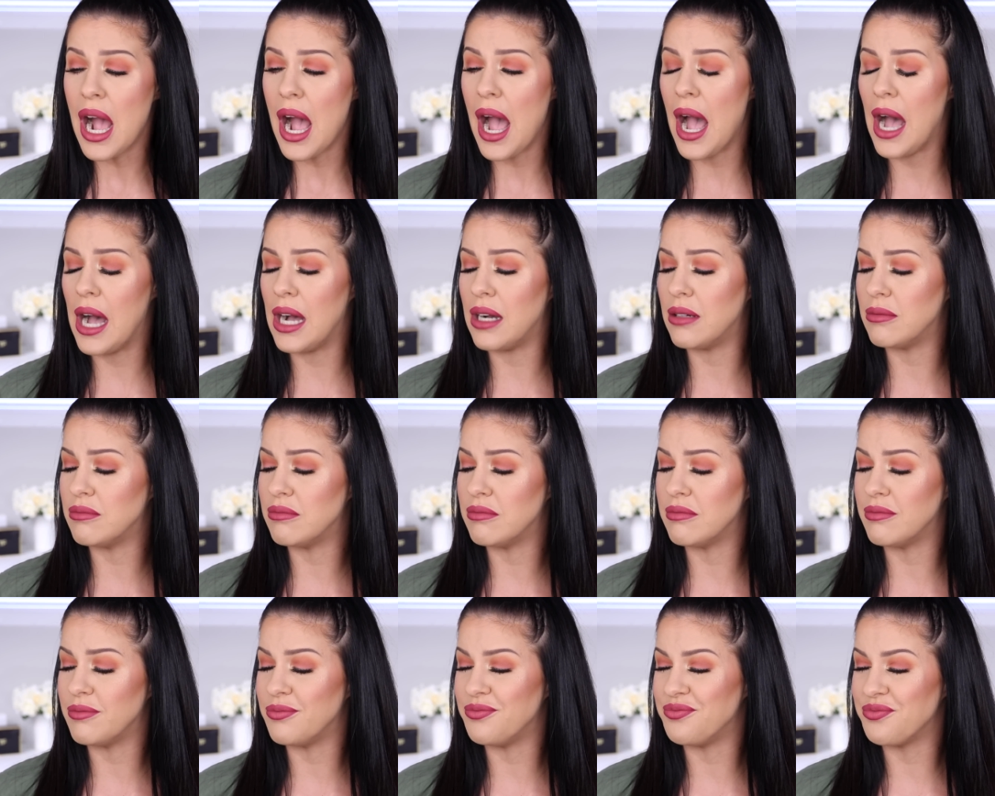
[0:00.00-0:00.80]

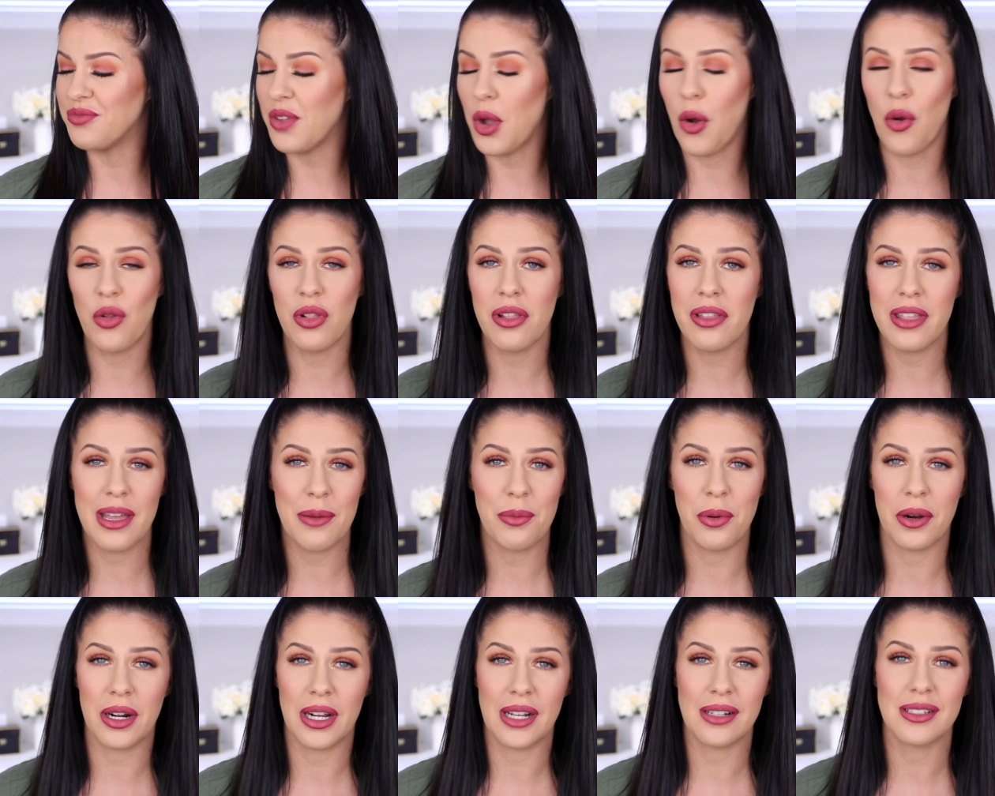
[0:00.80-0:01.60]
Um, all of their
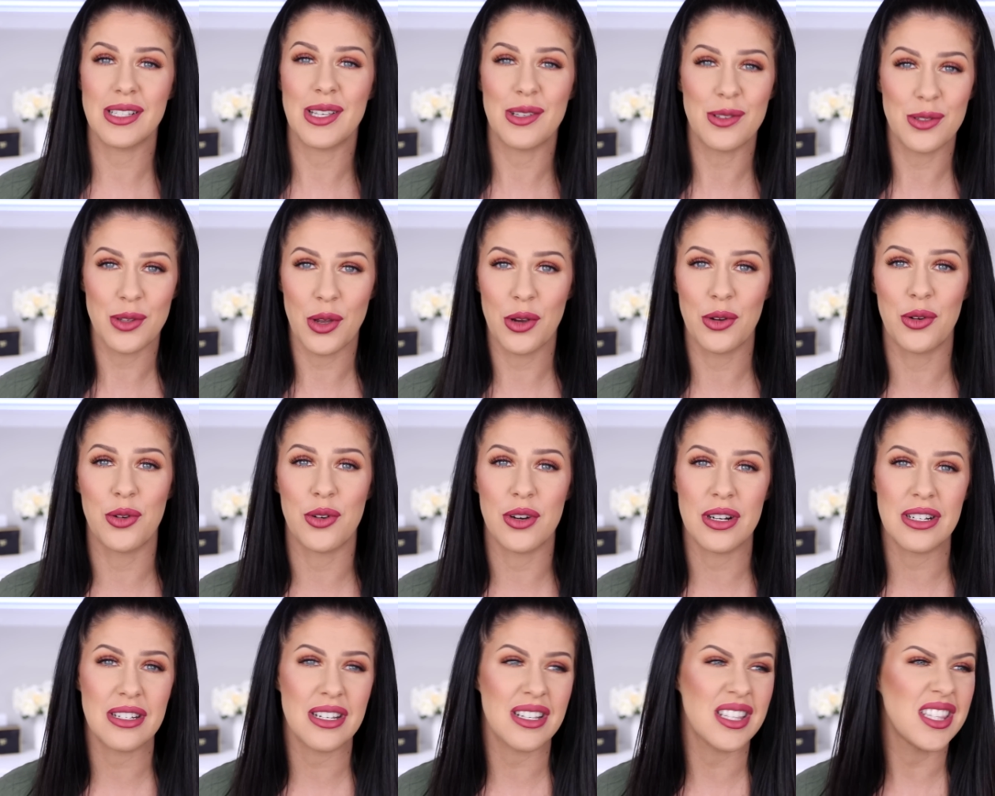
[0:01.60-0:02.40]
products are so
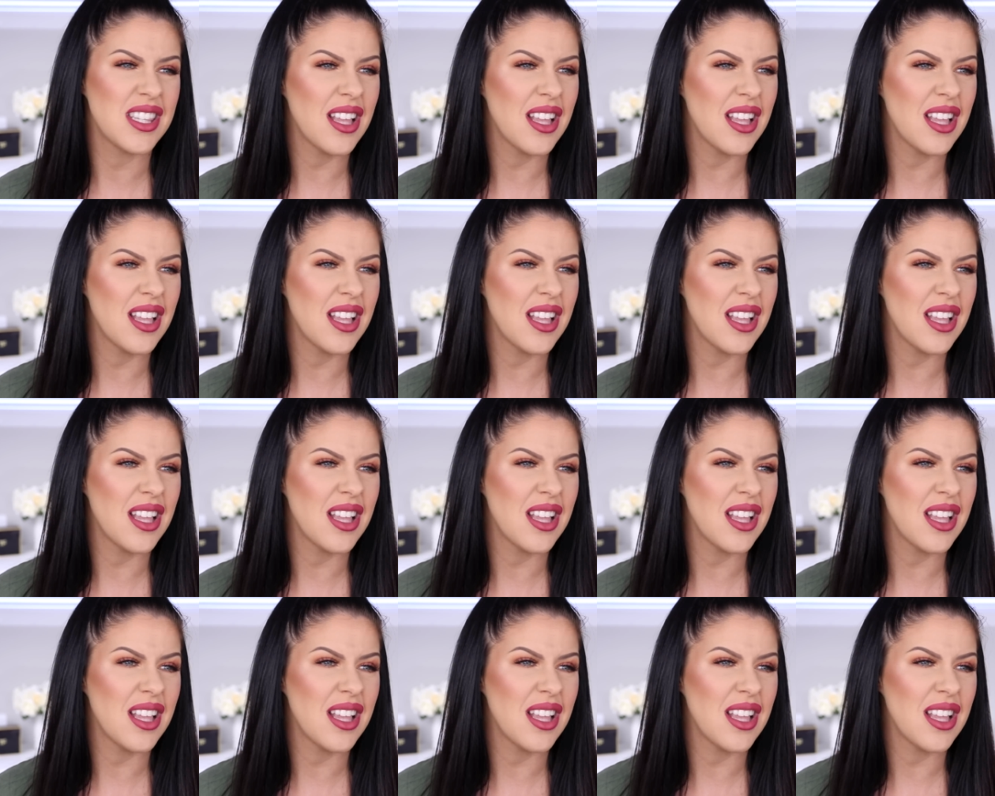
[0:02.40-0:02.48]
gorgeous.